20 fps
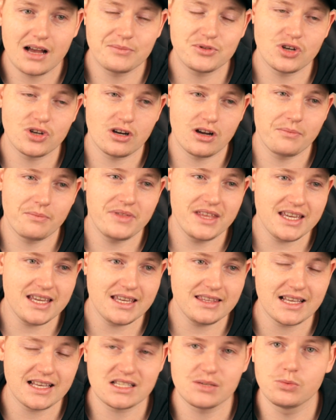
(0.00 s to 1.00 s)
So I'm
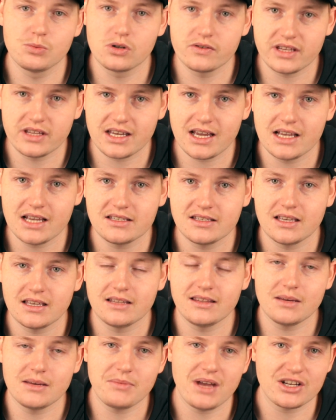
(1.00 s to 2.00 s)
thinking that's more of the case
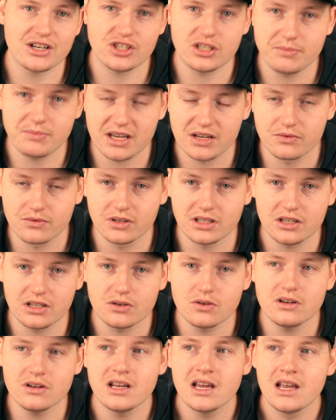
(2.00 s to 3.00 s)
than them actually being really
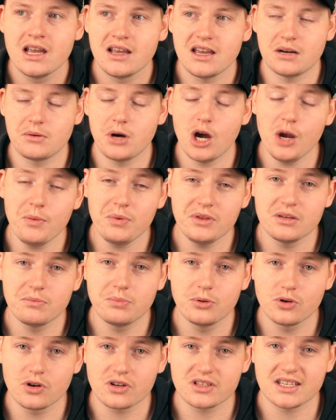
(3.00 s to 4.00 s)
good, and I'm hoping the
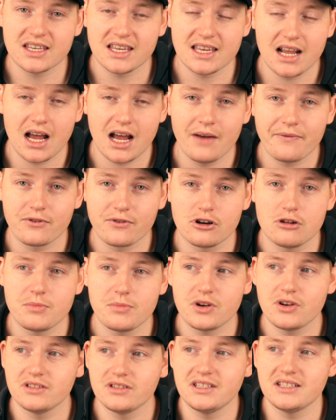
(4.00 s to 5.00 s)
Bulldogs can get up for it
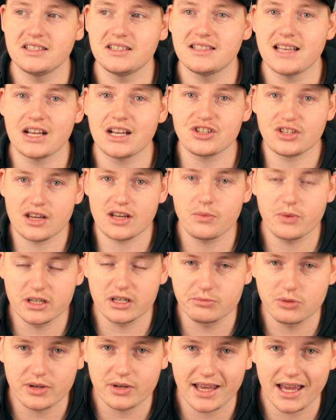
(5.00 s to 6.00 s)
because this is actually a
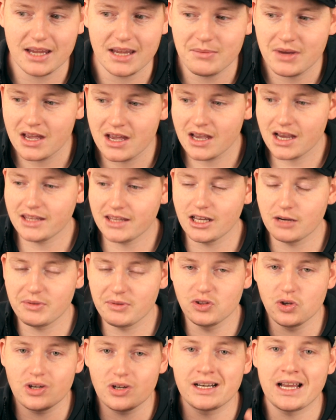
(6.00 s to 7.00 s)
winnable game and they'll
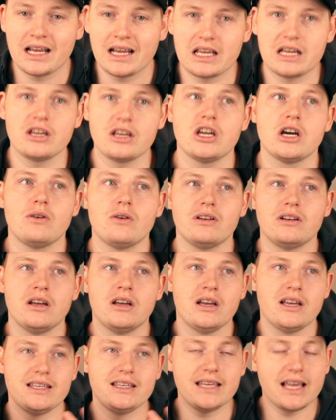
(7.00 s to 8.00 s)
be looking at it and going,
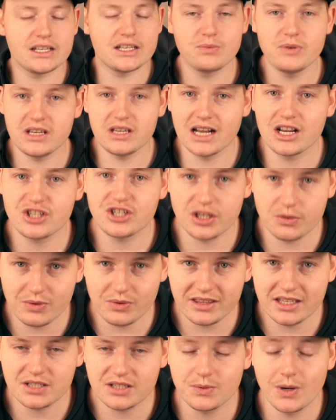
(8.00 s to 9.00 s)
yes, we can actually
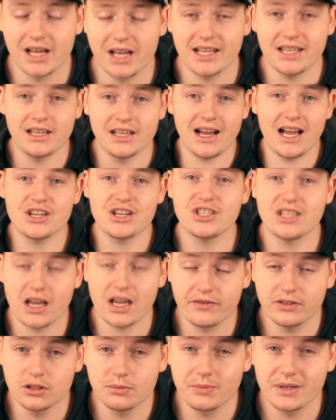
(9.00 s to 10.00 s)
win this one, and they'll actually
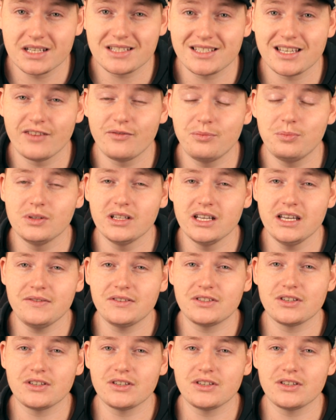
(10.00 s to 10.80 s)
have a little bit of self-belief.